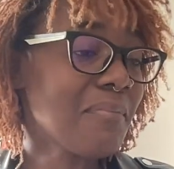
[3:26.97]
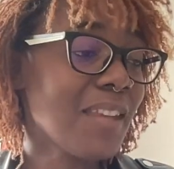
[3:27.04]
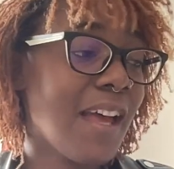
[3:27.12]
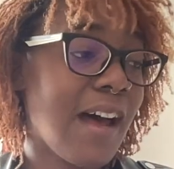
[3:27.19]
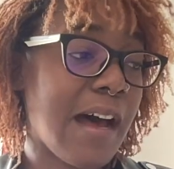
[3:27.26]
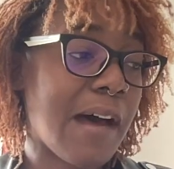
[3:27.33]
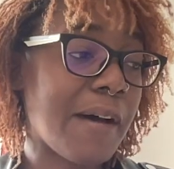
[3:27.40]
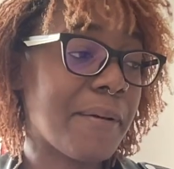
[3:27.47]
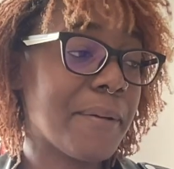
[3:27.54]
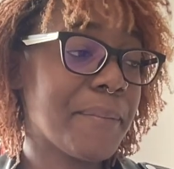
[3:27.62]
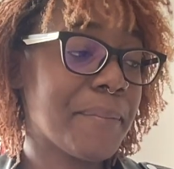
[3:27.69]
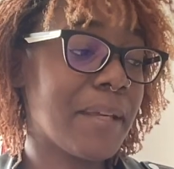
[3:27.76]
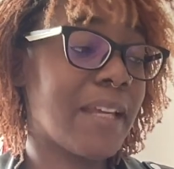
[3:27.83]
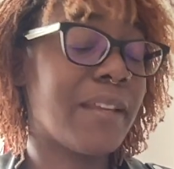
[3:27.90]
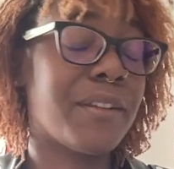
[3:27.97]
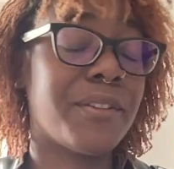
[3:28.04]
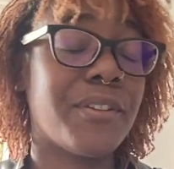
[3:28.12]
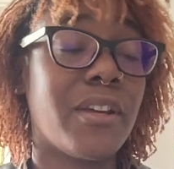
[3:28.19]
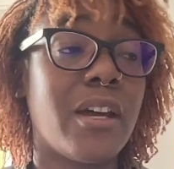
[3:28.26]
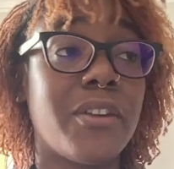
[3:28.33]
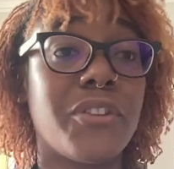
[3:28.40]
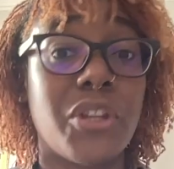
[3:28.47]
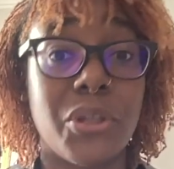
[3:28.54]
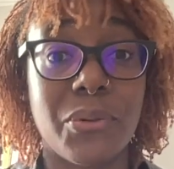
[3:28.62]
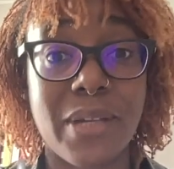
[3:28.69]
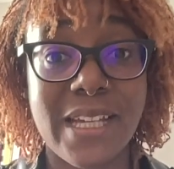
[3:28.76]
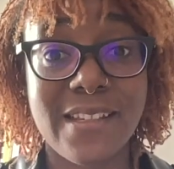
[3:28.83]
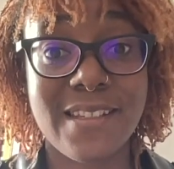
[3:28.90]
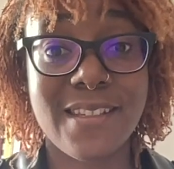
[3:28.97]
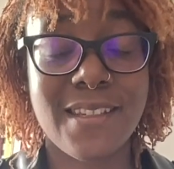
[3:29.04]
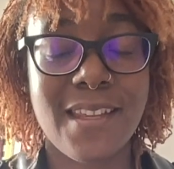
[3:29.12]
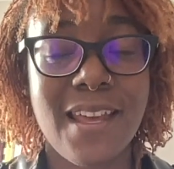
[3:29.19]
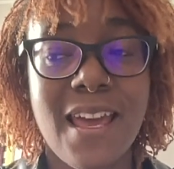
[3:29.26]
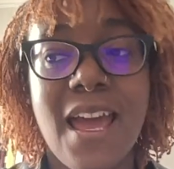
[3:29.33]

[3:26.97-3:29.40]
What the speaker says: in the US.